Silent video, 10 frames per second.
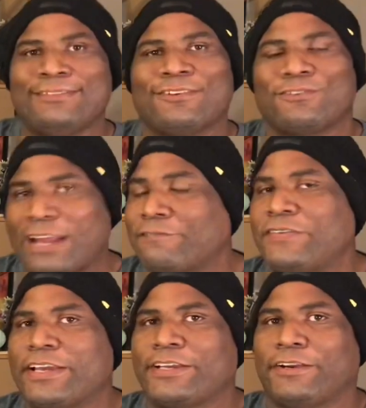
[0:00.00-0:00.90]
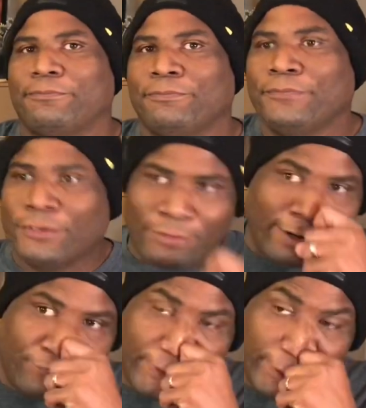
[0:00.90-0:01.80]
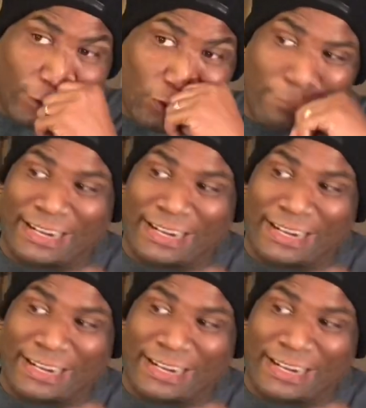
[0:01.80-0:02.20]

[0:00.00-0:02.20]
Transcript: great figure. Great figure. Oh my